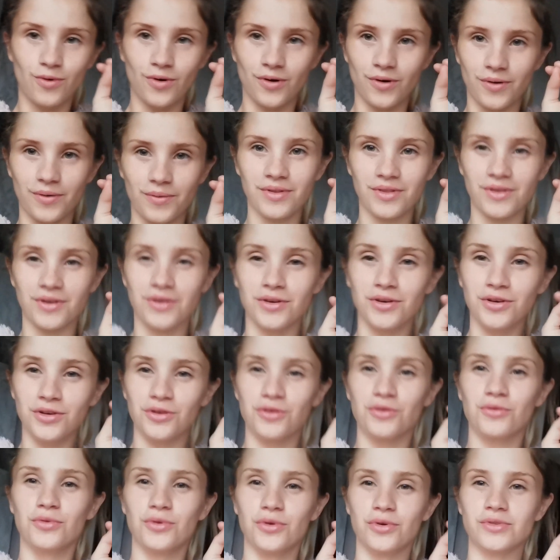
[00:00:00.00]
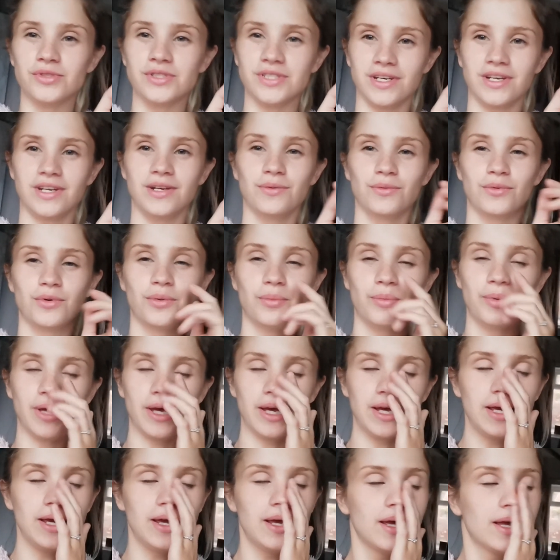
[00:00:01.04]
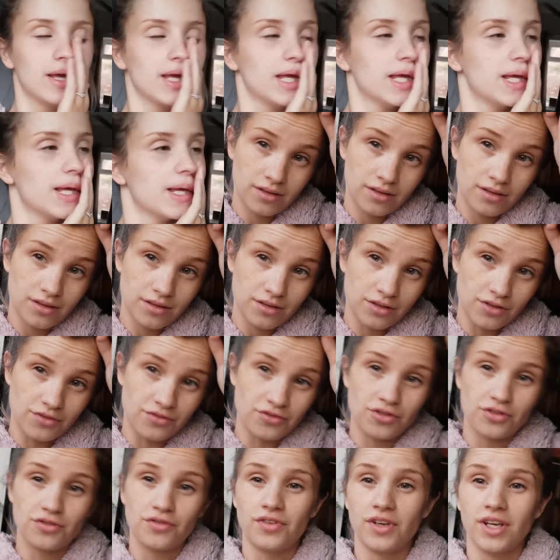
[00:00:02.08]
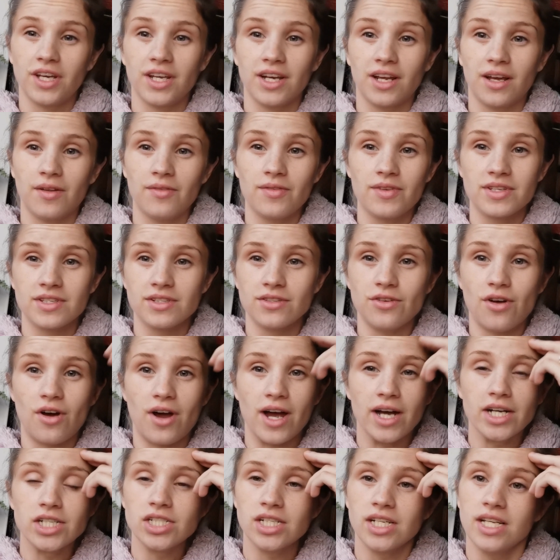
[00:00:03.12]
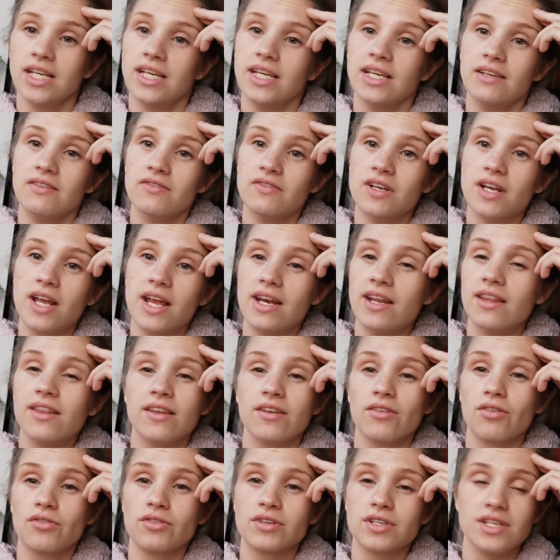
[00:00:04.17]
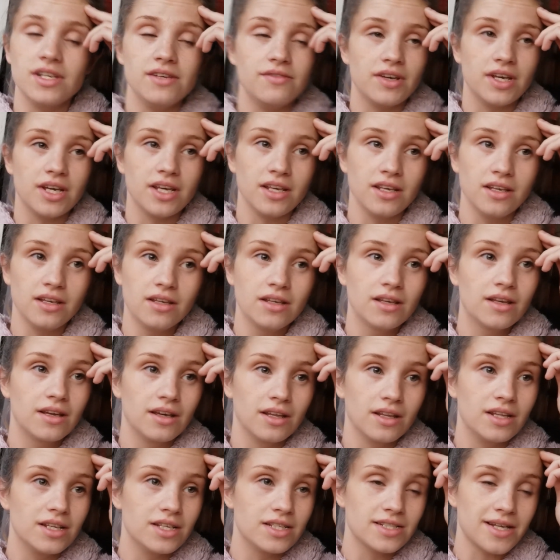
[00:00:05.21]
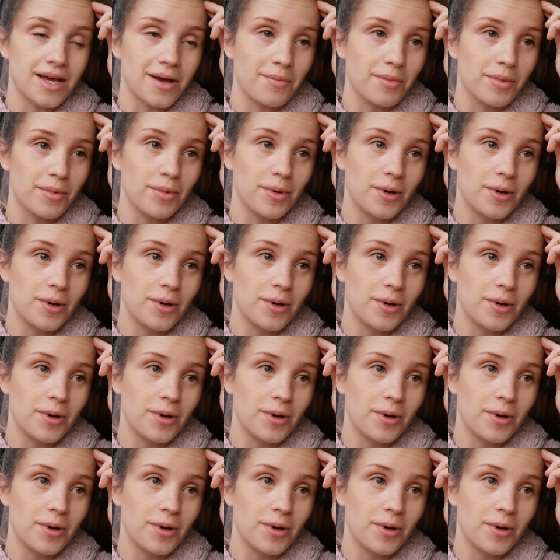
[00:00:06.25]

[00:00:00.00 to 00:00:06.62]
what the new routine will be. So I've just figured out there's not actually even anything on TV at this time of the